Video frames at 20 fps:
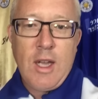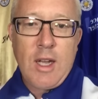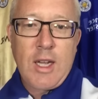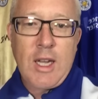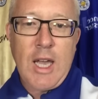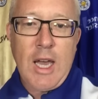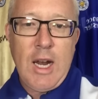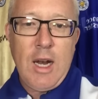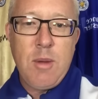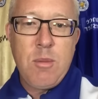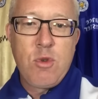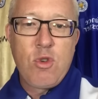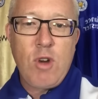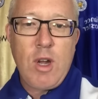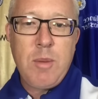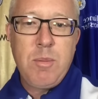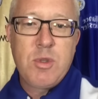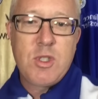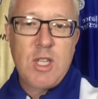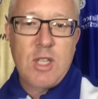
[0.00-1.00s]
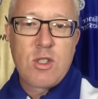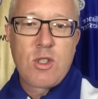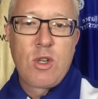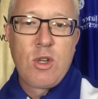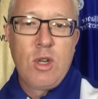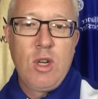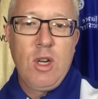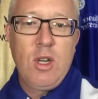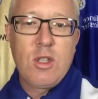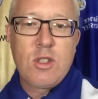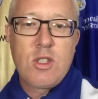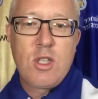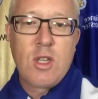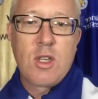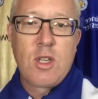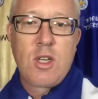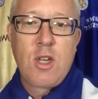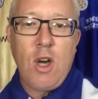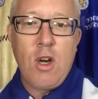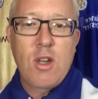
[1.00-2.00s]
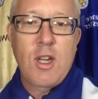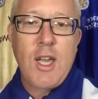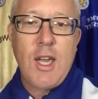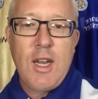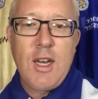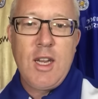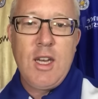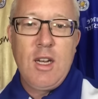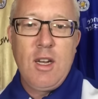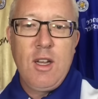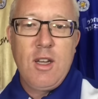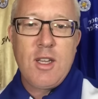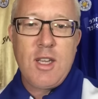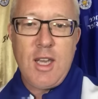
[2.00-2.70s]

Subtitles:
Callum Draper says, good luck to Inler.